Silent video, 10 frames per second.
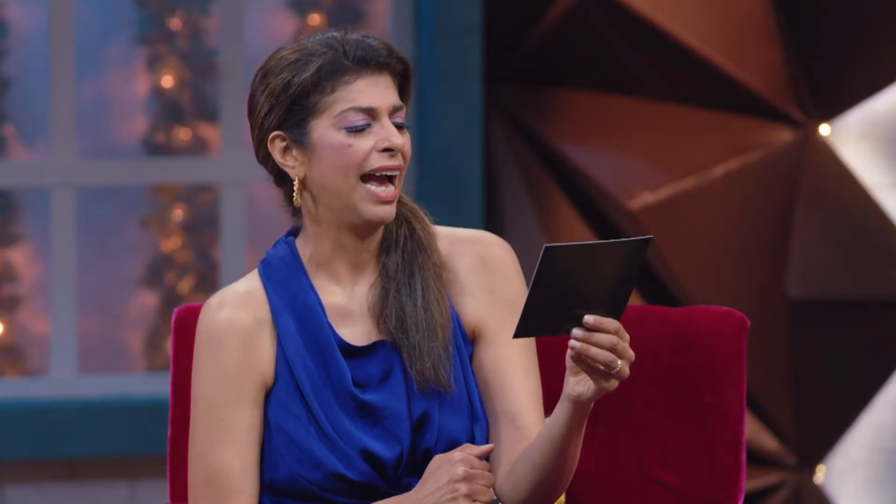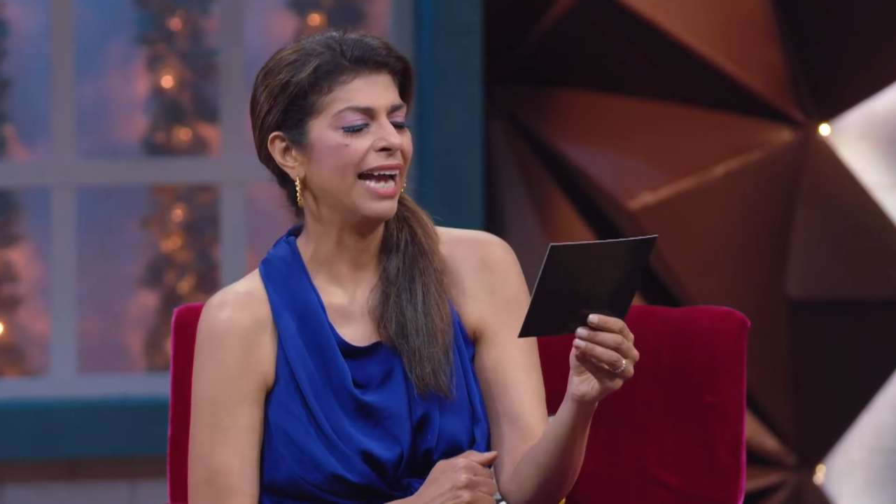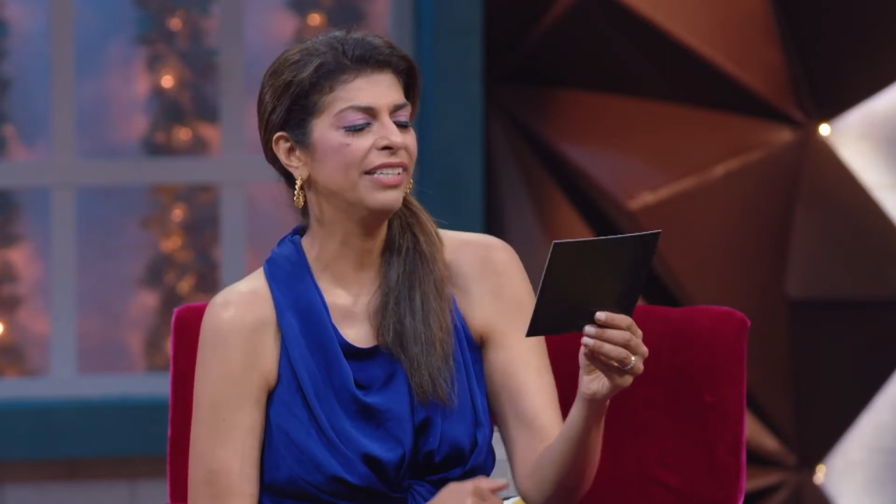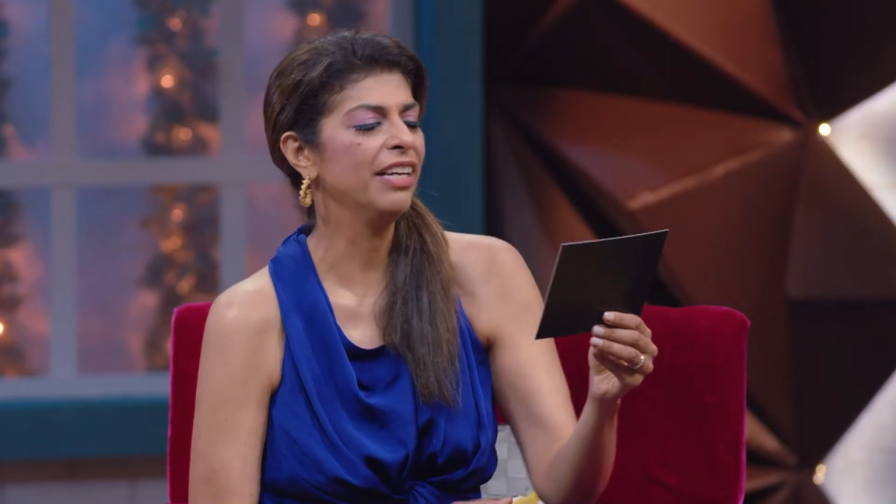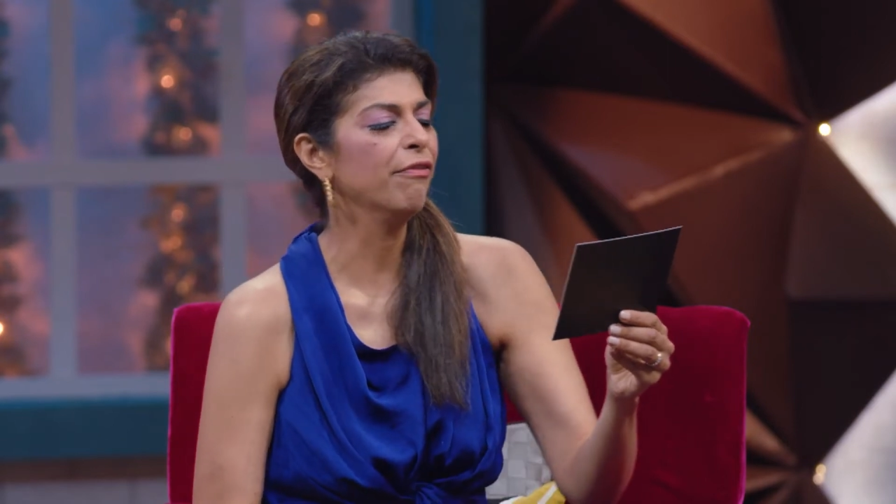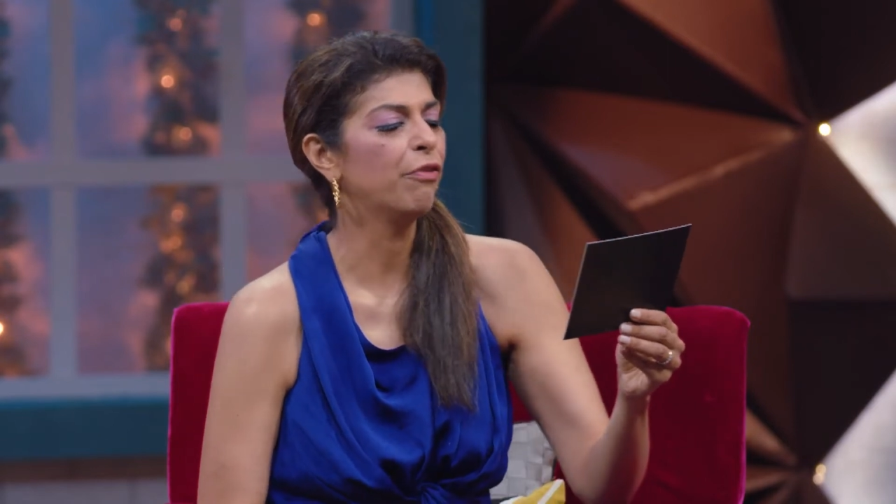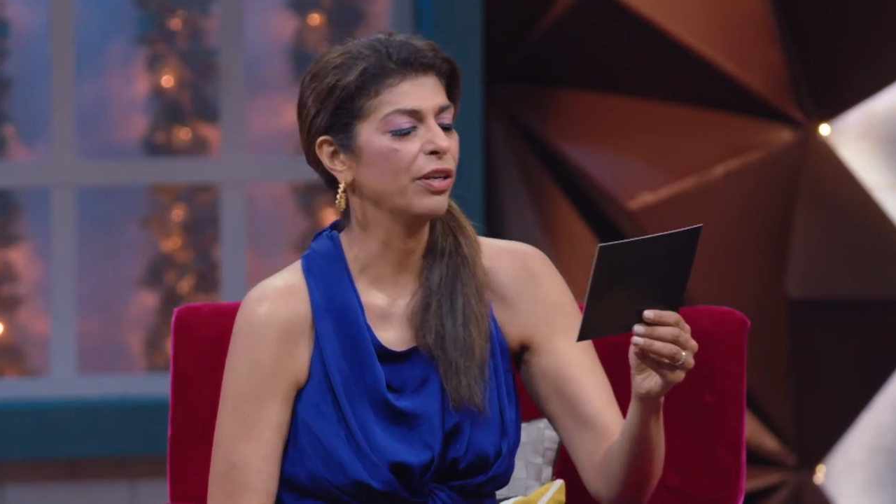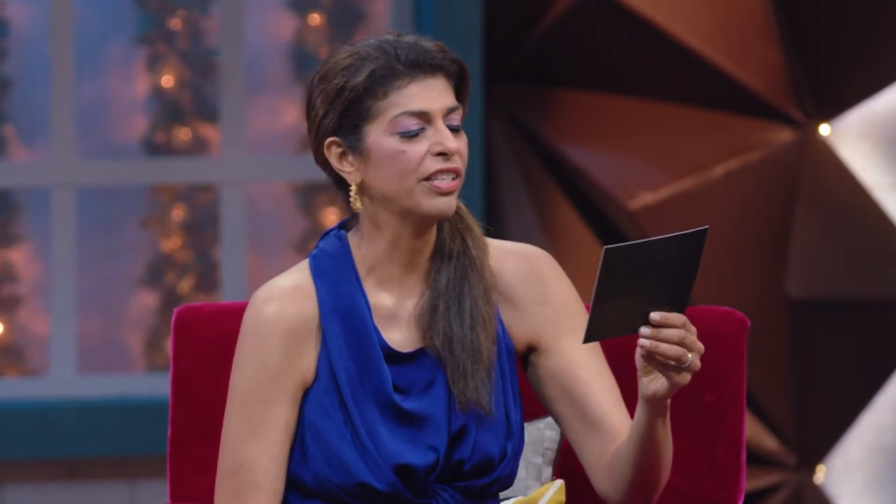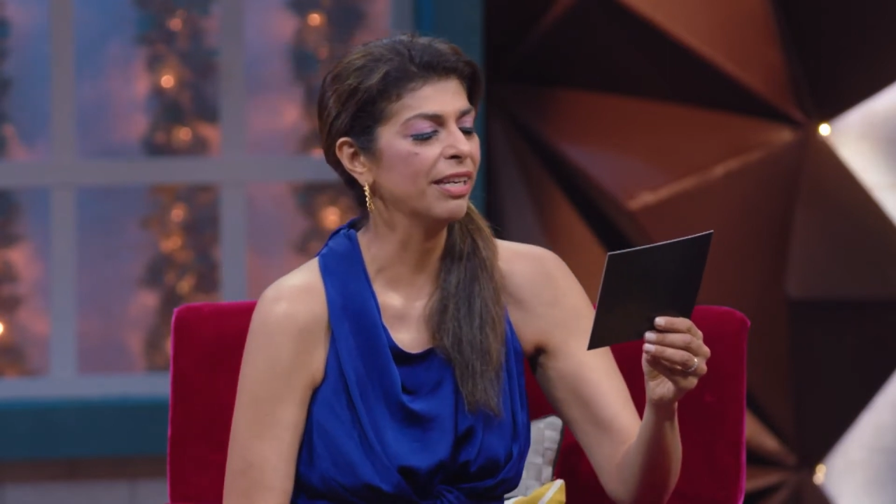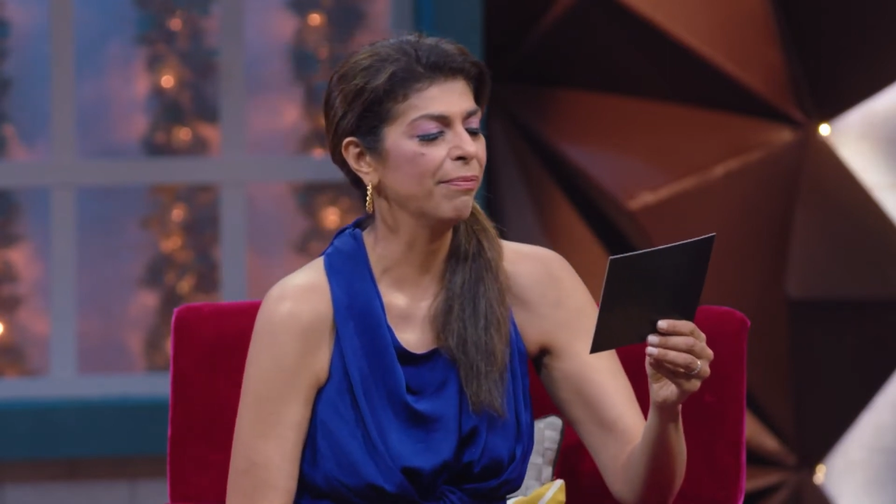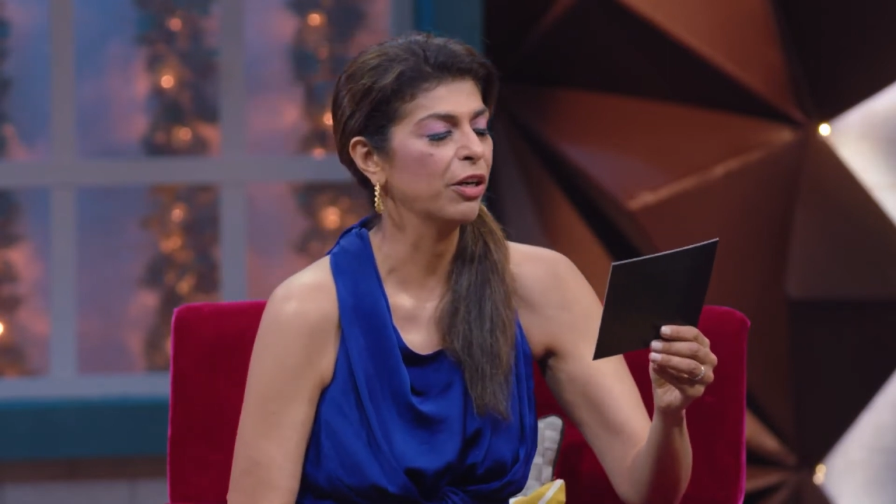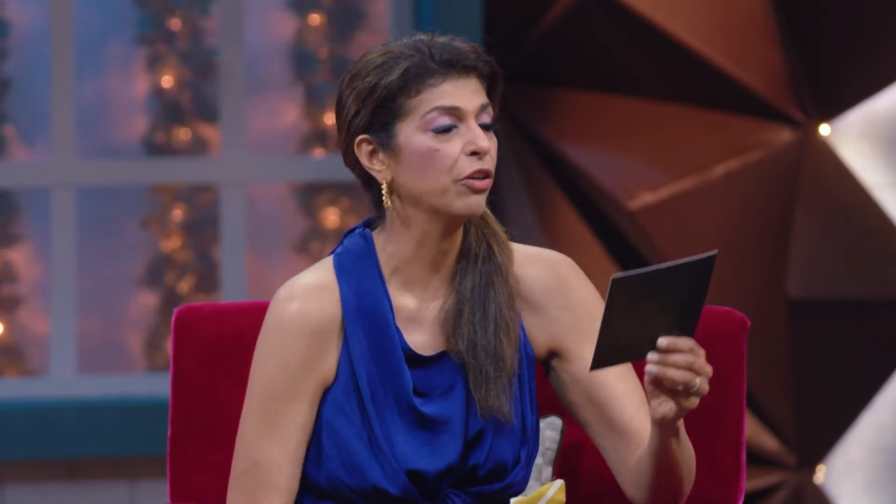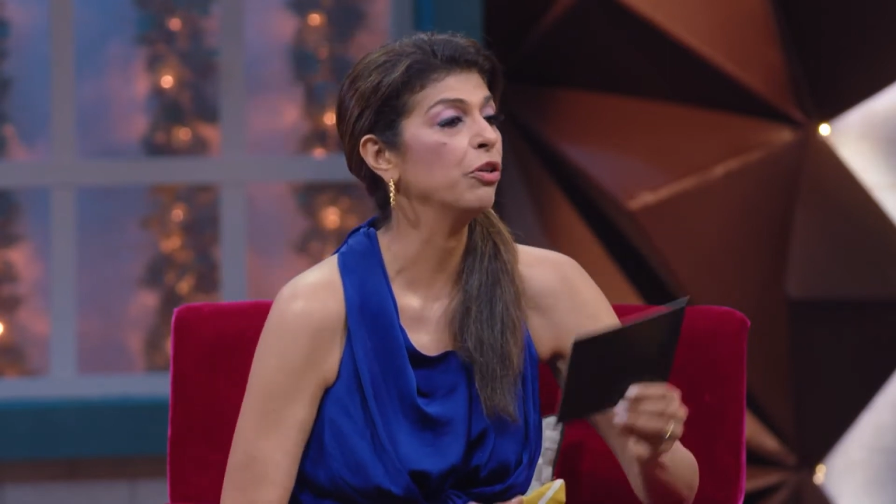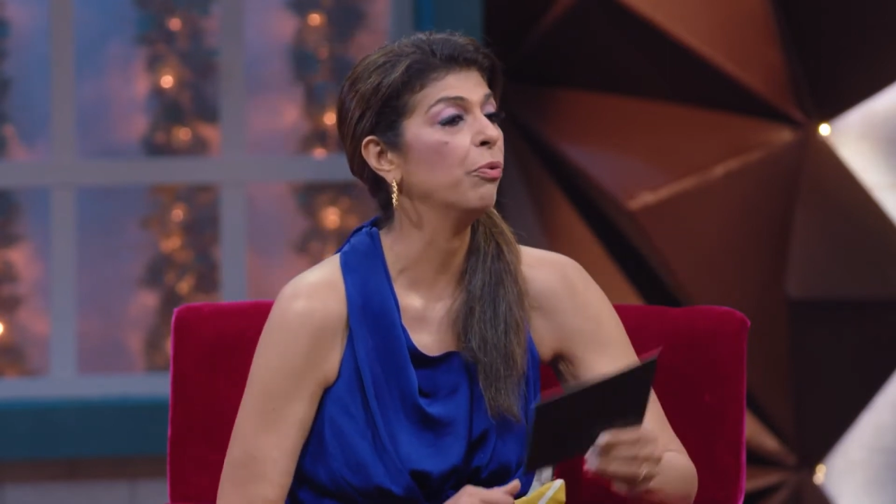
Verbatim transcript: and didn't voice it because you